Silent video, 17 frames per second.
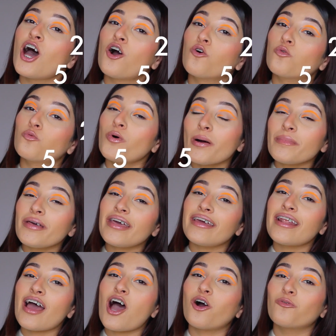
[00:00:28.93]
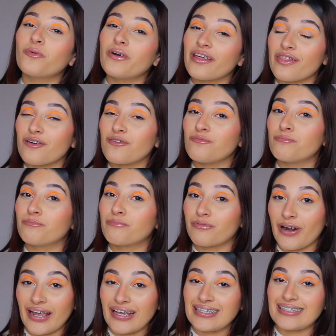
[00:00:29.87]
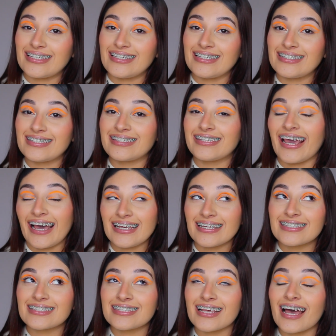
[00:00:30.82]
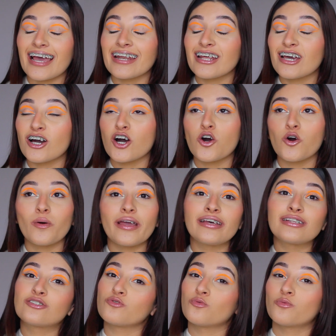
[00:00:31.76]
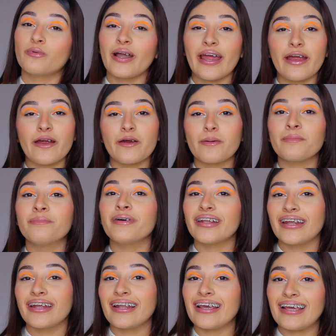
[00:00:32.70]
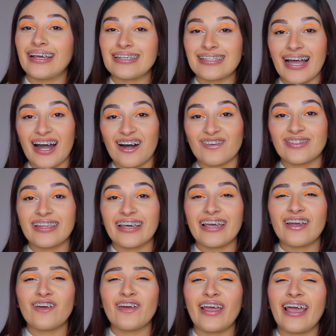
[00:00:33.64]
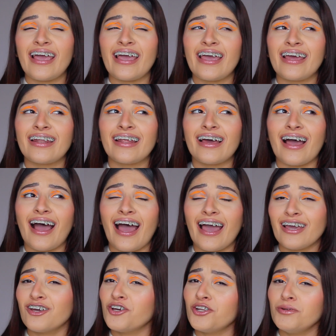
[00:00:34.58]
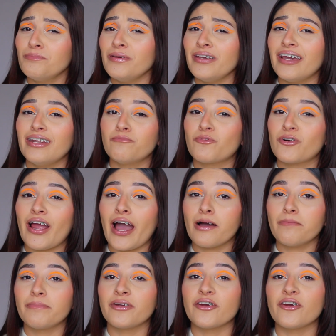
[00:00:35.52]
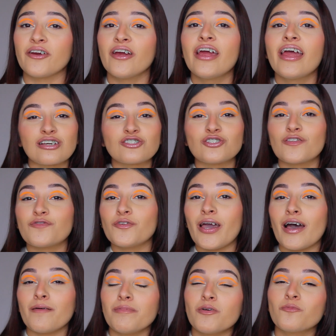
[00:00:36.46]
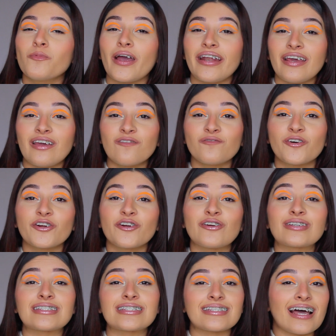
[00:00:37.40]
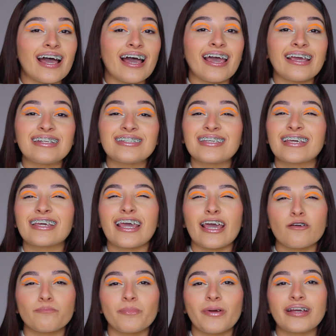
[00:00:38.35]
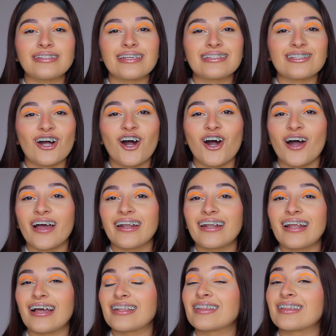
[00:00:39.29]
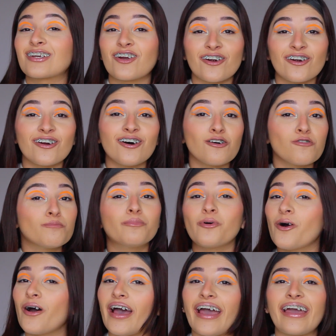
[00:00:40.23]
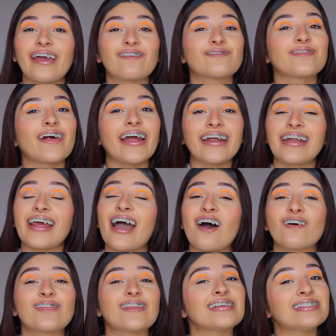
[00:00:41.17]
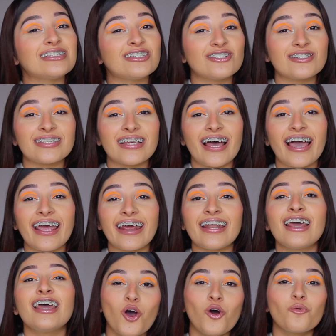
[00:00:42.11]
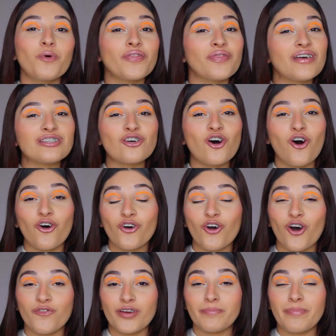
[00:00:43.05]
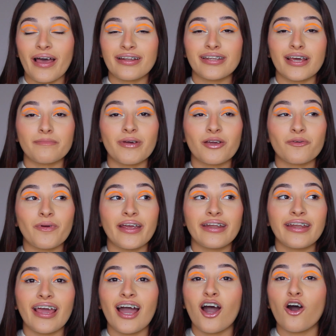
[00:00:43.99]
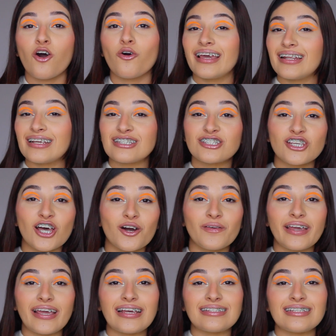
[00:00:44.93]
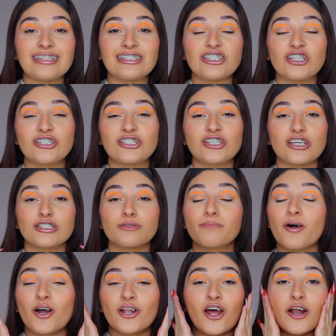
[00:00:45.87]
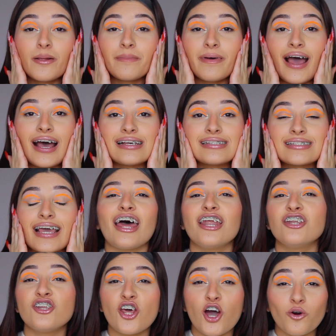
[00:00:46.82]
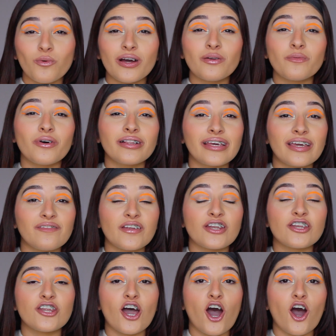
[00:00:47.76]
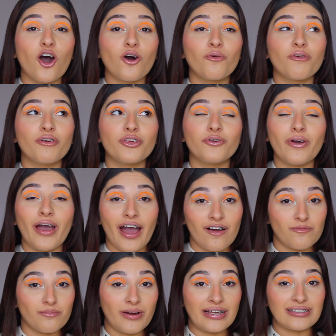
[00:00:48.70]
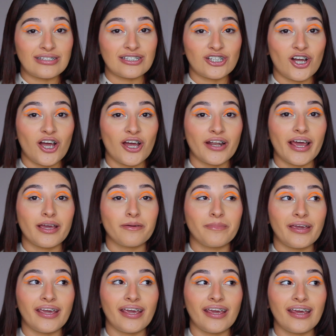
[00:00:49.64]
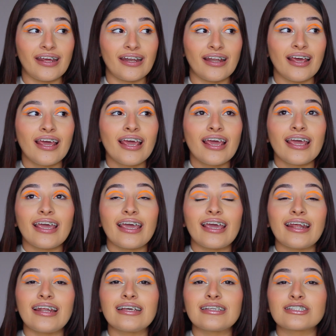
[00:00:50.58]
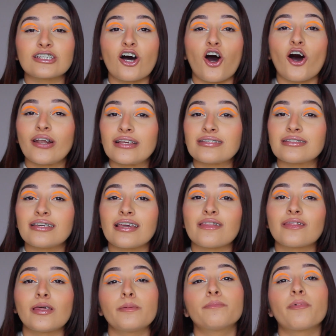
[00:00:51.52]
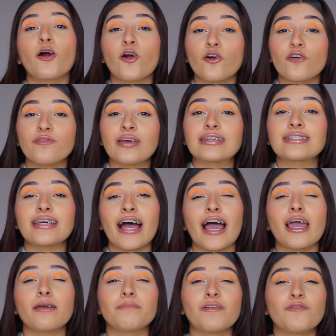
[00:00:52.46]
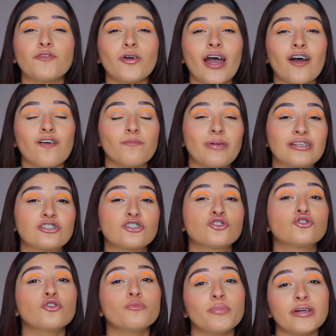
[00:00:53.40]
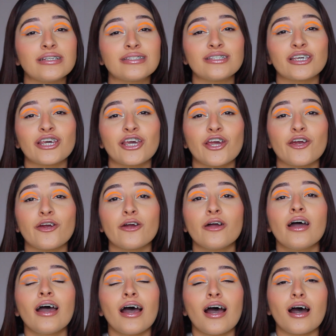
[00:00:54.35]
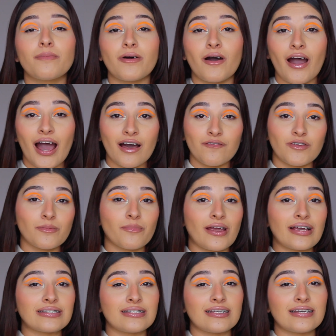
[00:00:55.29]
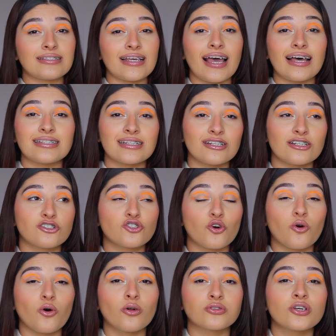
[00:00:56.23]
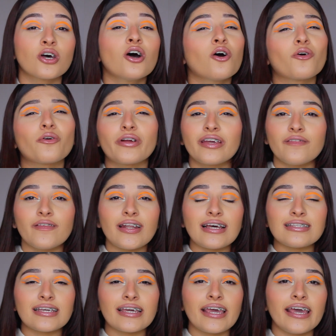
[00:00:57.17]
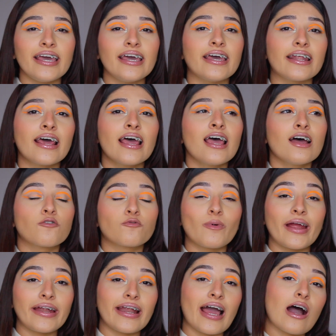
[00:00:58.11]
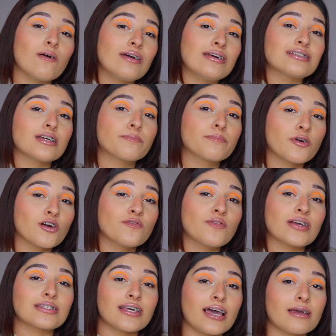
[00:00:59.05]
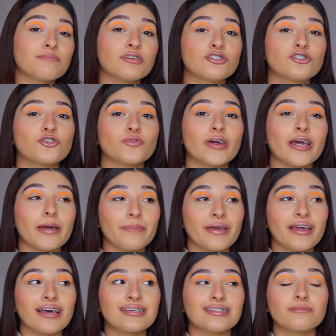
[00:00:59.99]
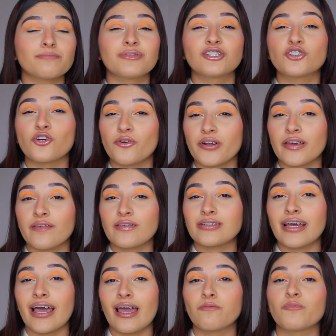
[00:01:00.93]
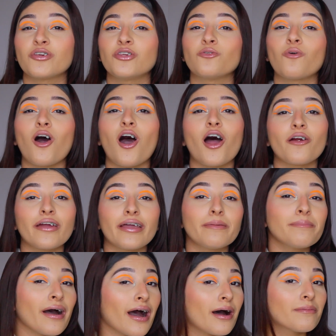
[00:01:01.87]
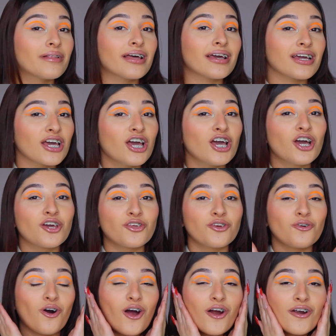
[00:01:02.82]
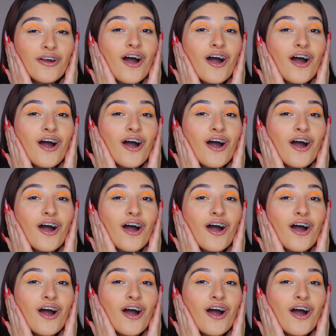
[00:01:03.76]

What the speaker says: woman with braces. Yes, I know it's rare, but it is out there and I couldn't be any more happier. So if you have been waiting for your sign to get braces on, girl, boy, right now, this is your sign. With this whole COVID pandemic right now, it is so easy to just put on a mask and no one will even know you have braces on. I mean, it is honestly the perfect time if you have been super insecure about having braces as an adult or even as a kid. Right now is the perfect time to do it because the majority of the time when you are in public, you are